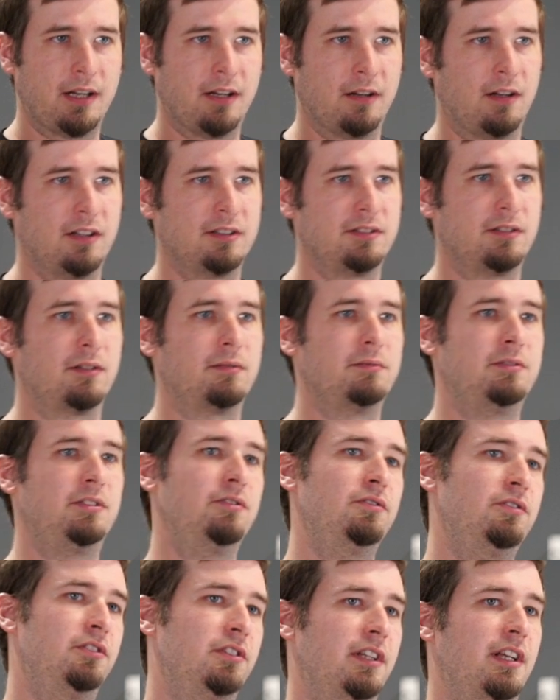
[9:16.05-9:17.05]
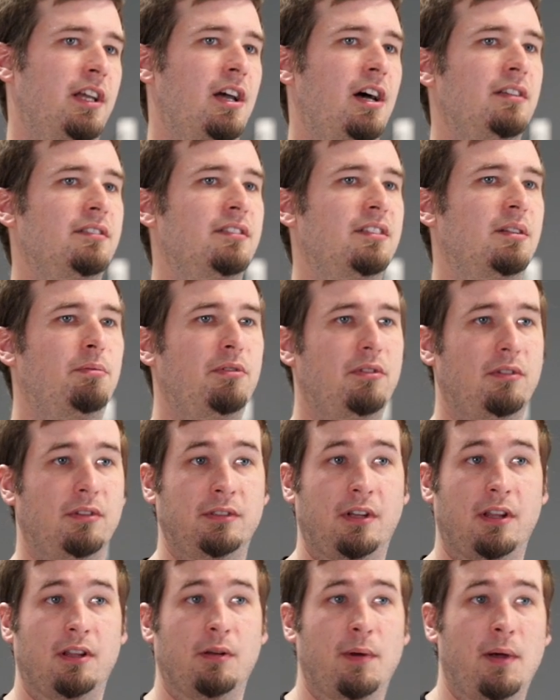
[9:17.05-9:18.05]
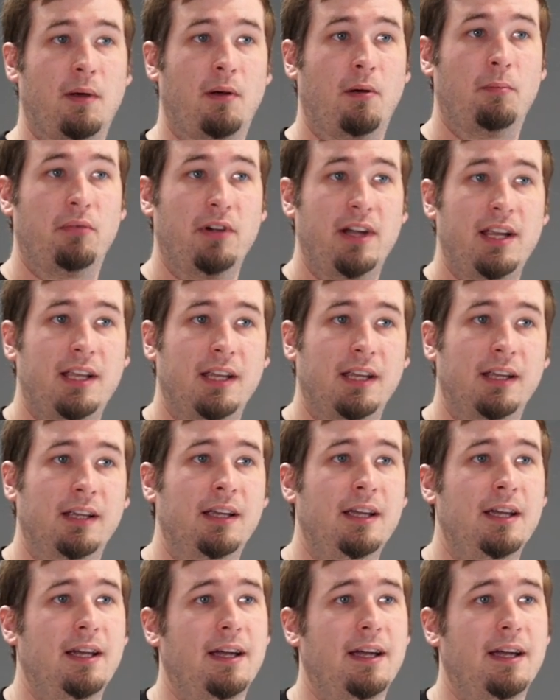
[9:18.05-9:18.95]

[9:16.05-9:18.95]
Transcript: and it also usually causes it to pull another way while braking,